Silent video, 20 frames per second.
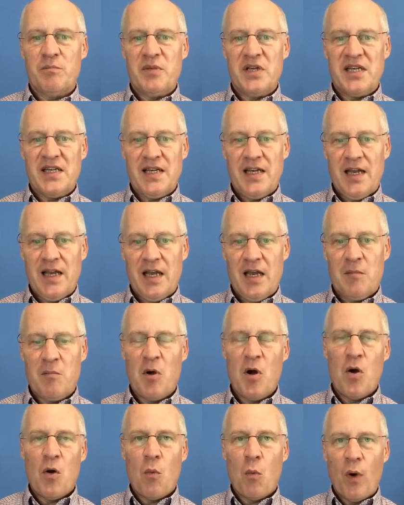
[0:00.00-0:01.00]
became,
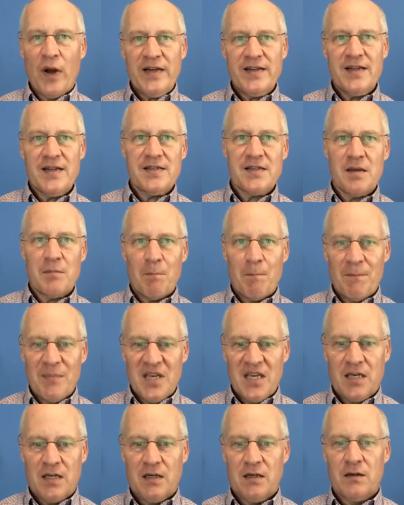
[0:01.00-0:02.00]
what does it
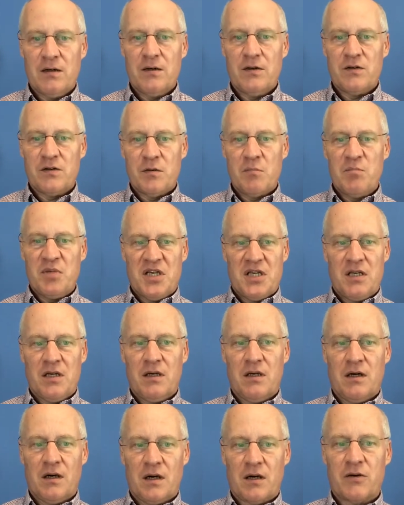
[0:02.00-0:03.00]
mean to
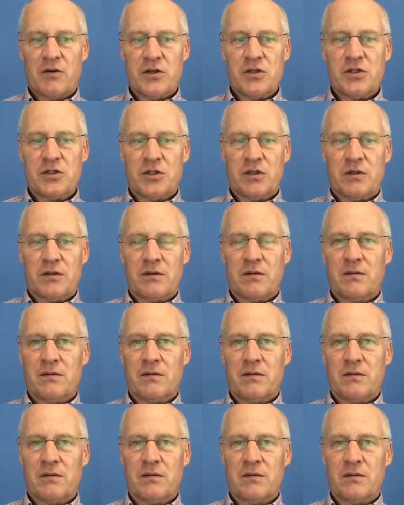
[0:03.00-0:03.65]
be a Christian?